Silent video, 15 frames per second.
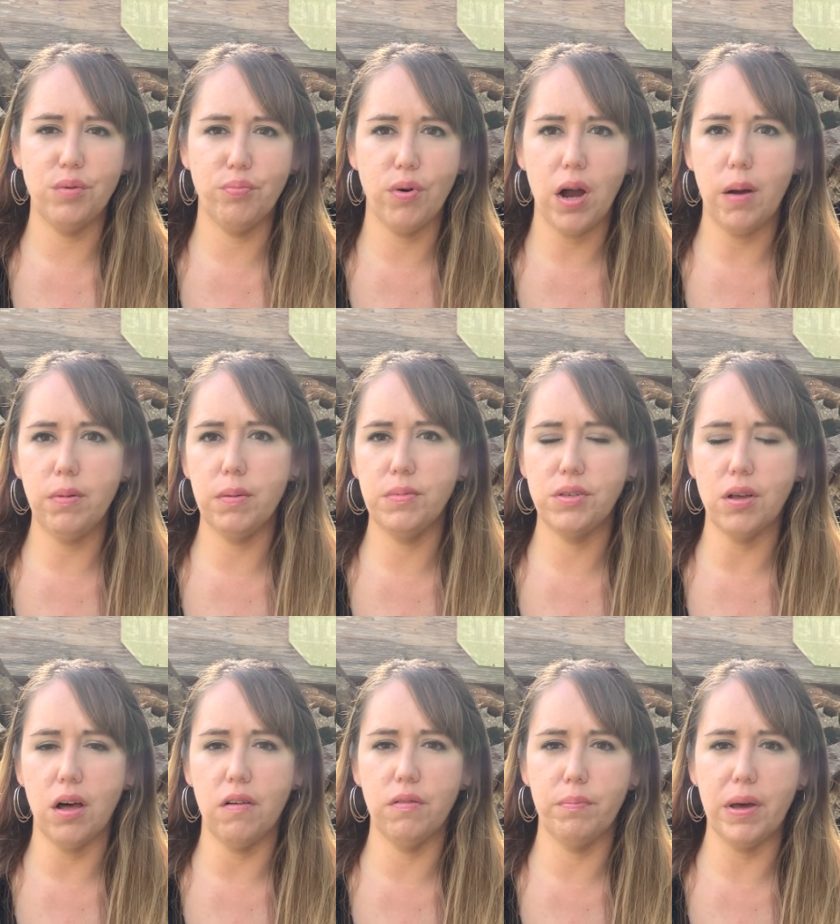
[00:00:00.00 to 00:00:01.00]
to problem
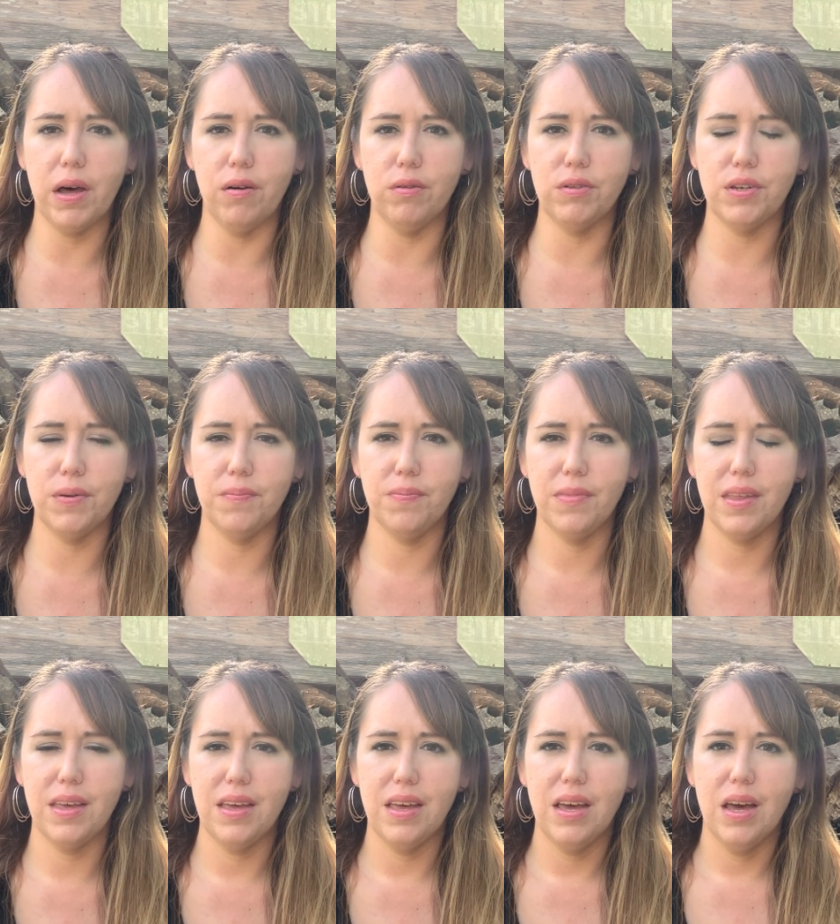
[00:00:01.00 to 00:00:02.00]
solve about.
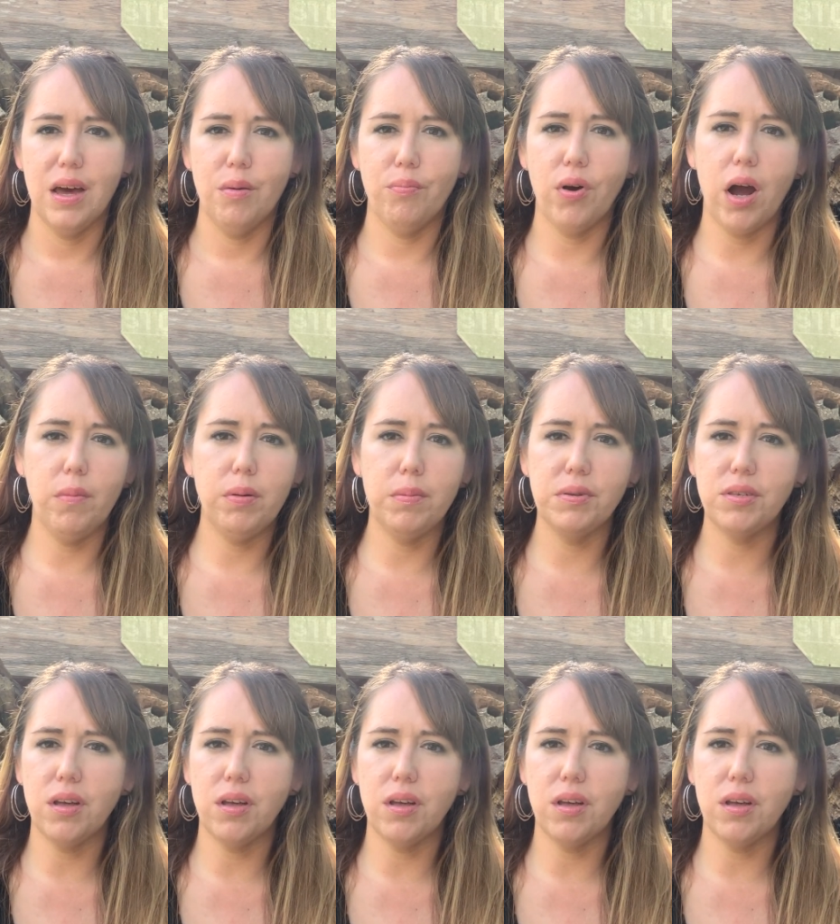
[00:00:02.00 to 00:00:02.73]
Problem